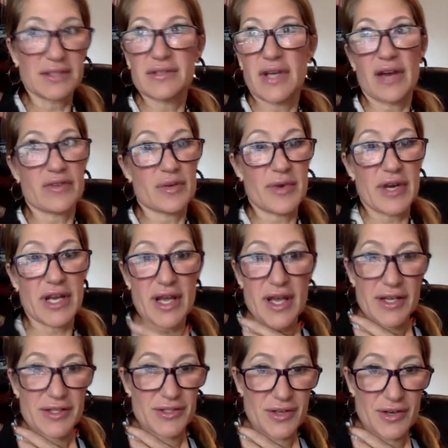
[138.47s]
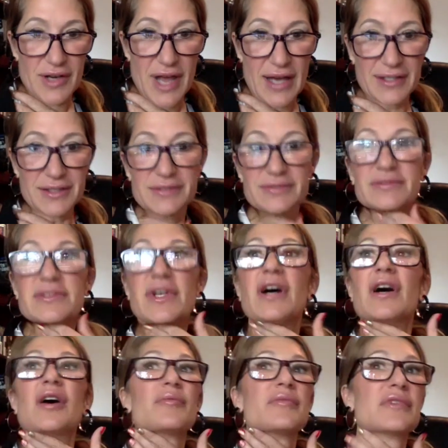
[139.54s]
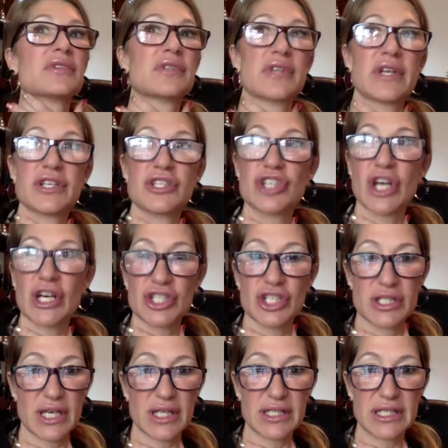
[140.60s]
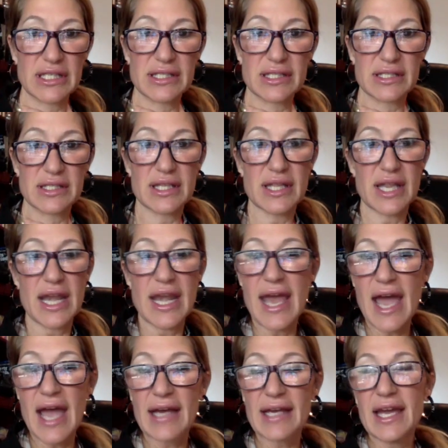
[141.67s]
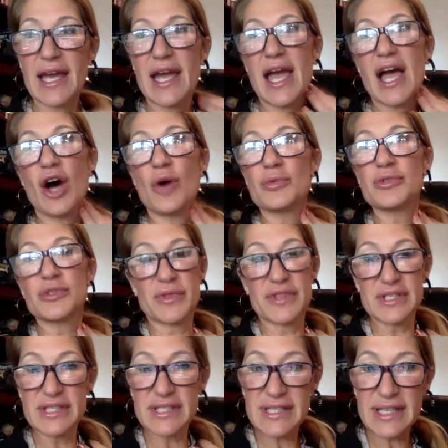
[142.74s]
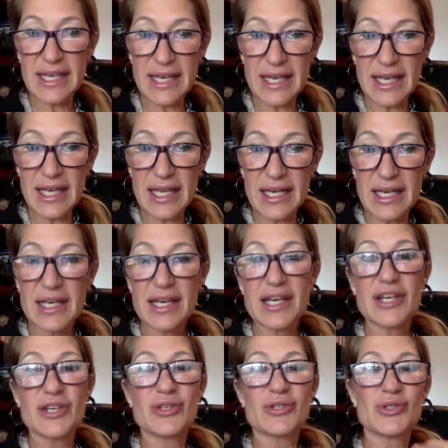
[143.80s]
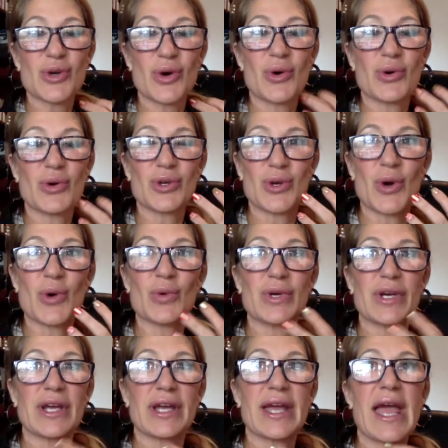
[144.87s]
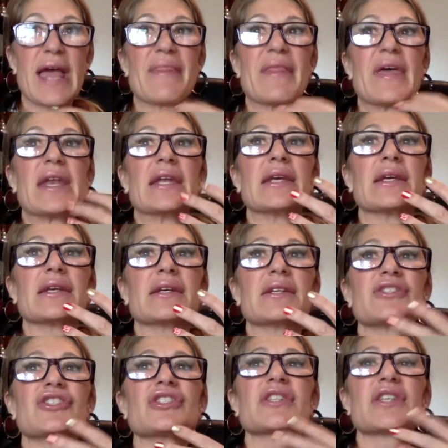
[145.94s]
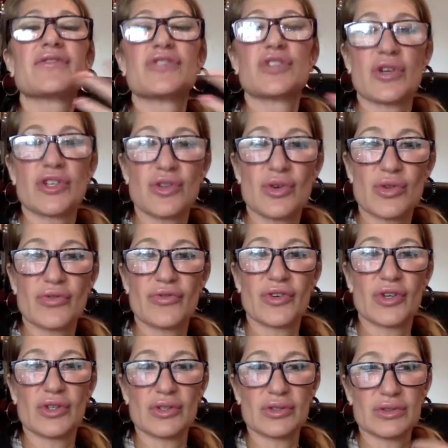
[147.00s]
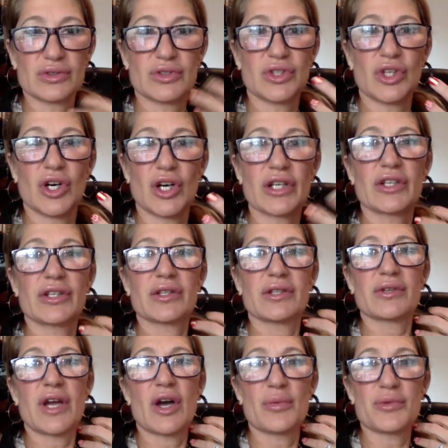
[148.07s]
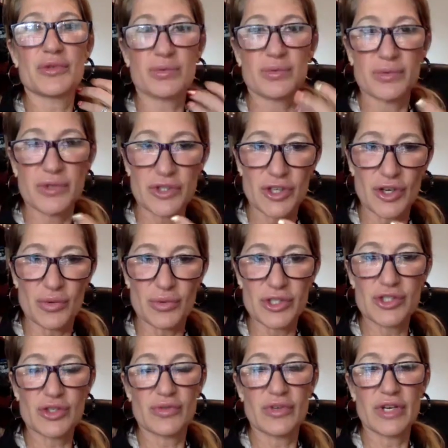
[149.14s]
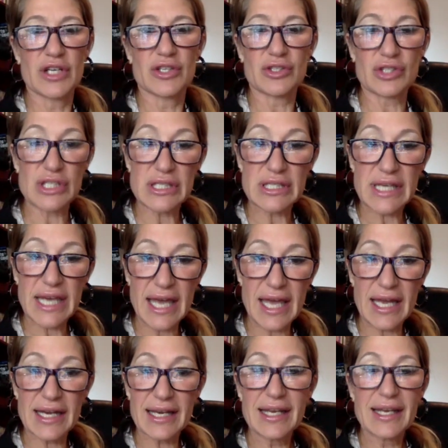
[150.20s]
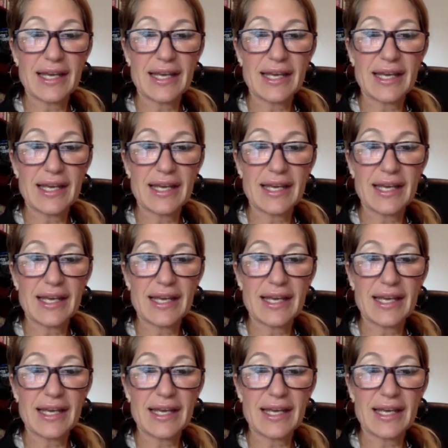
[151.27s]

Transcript: Everybody hates their neck. Injection techniques into the neck helps with the skin. So and then it just gives you a youthful look, helps rejuvenate your skin.